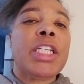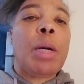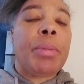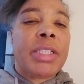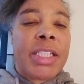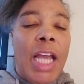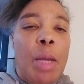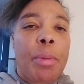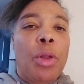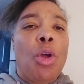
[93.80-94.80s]

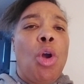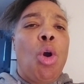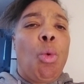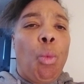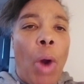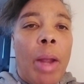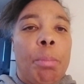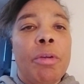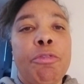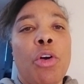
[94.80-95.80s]
escaping right
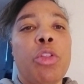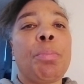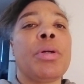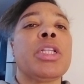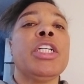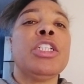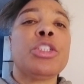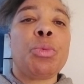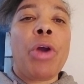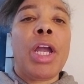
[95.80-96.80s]
before the police
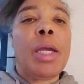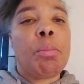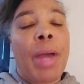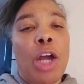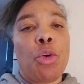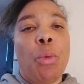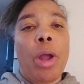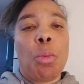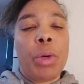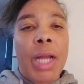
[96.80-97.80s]
raid, battle
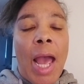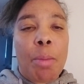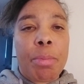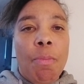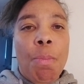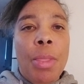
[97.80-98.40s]
ram would happen.